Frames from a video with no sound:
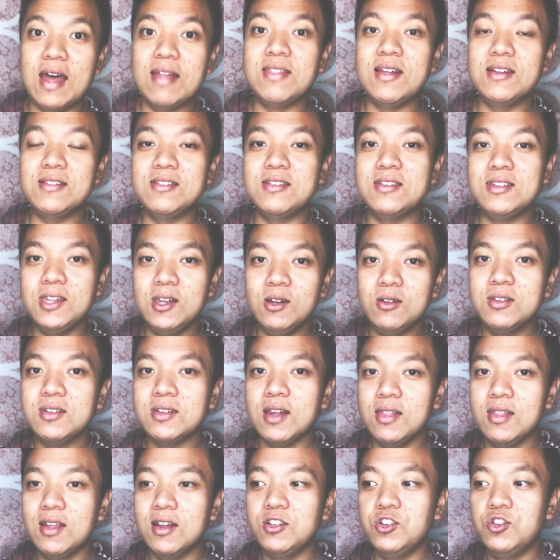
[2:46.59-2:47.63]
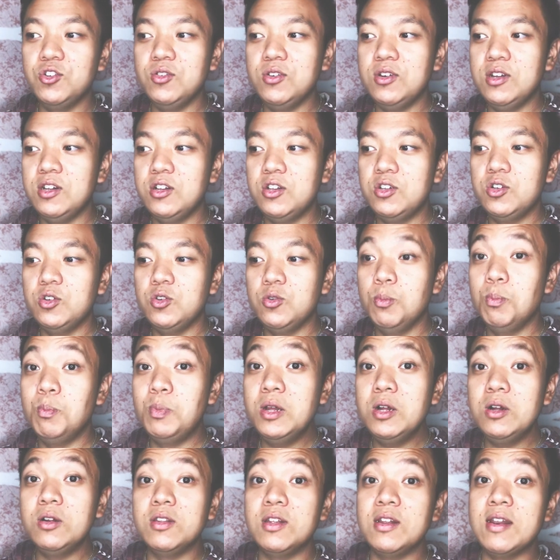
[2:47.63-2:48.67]
That's a skill set that you need to
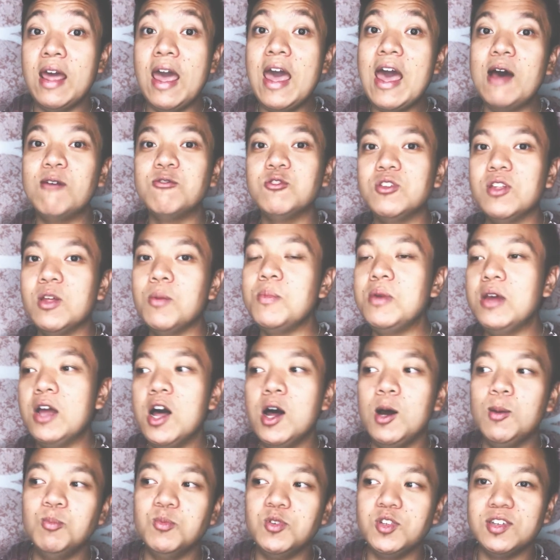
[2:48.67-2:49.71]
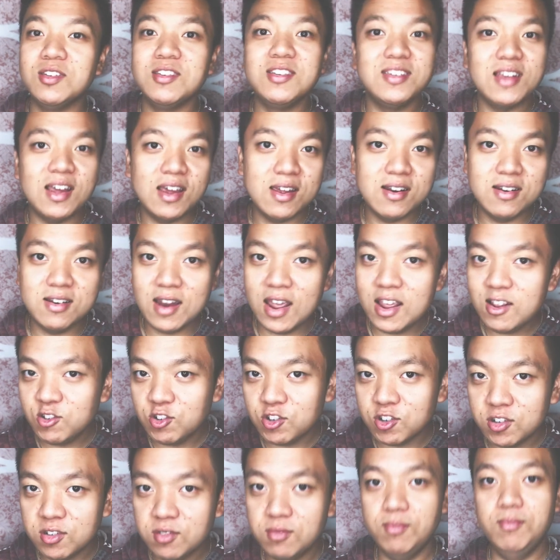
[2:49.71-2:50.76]
build and have, so that becomes second nature.